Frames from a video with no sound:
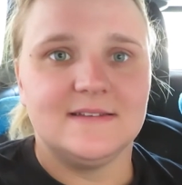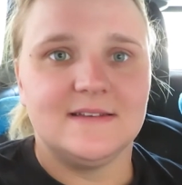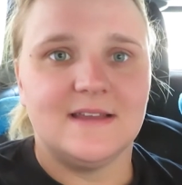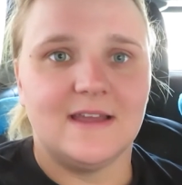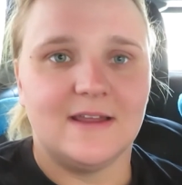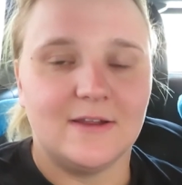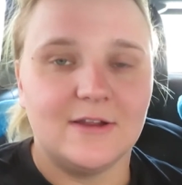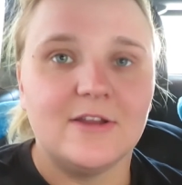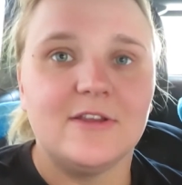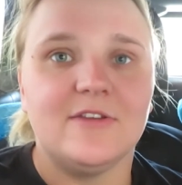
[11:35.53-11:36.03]

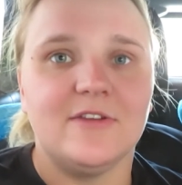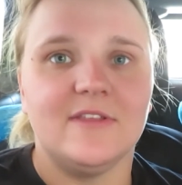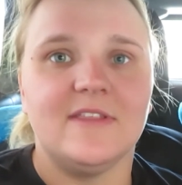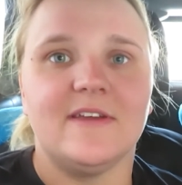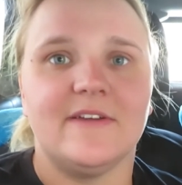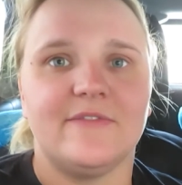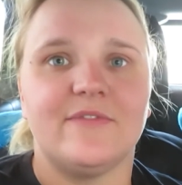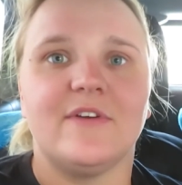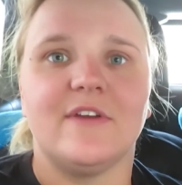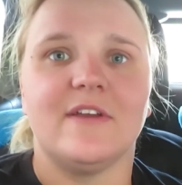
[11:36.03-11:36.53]
I'm gonna do
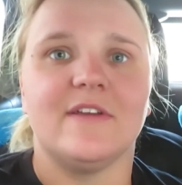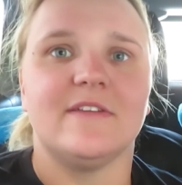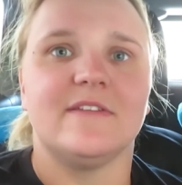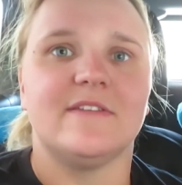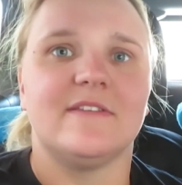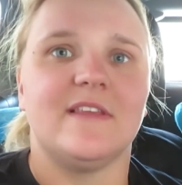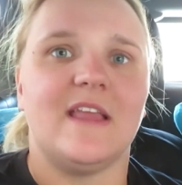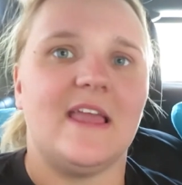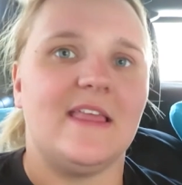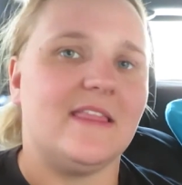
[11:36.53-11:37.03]
that
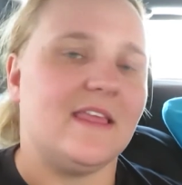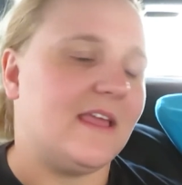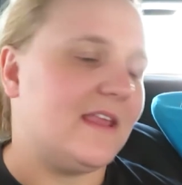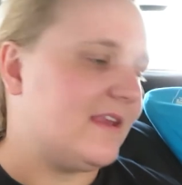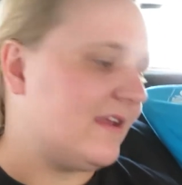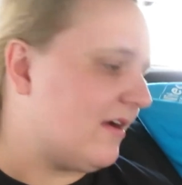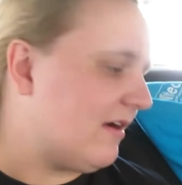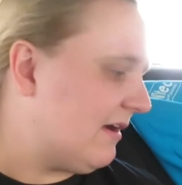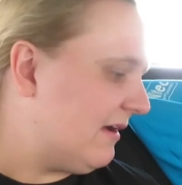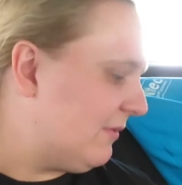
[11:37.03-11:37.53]
first and
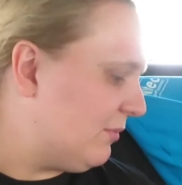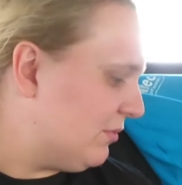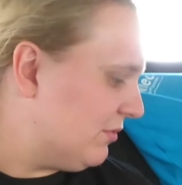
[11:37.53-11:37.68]
then I